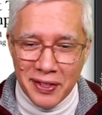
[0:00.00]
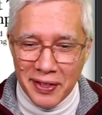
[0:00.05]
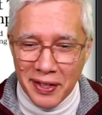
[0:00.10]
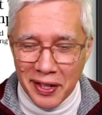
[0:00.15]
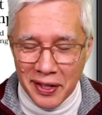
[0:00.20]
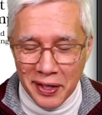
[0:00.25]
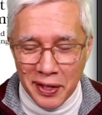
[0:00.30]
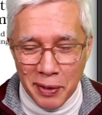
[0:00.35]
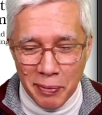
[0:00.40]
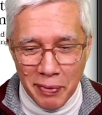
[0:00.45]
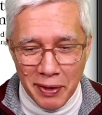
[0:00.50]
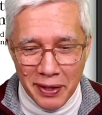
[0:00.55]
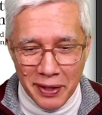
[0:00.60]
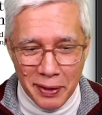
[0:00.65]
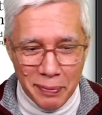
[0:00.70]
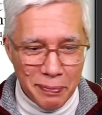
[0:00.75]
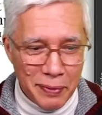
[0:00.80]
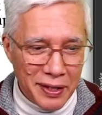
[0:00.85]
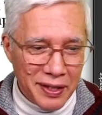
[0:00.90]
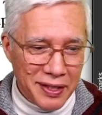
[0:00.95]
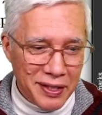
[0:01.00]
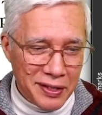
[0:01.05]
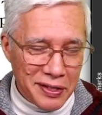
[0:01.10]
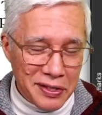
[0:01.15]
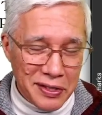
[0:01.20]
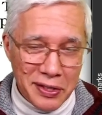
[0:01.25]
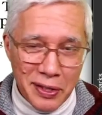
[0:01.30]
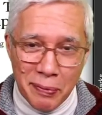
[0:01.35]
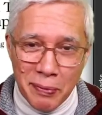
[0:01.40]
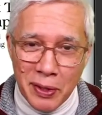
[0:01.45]
and commit it
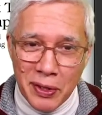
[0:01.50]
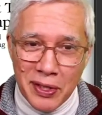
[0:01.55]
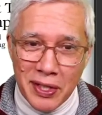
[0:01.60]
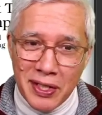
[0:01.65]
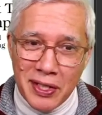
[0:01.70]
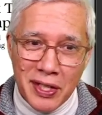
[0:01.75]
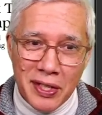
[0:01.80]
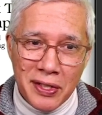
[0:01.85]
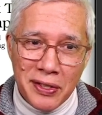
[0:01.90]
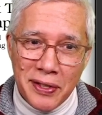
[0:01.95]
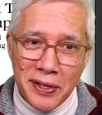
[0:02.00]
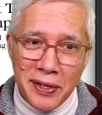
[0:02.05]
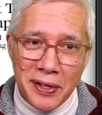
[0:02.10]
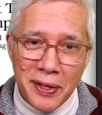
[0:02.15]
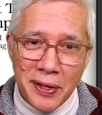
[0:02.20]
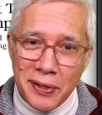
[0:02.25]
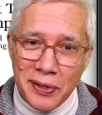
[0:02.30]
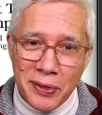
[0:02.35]
because I'm using TCR.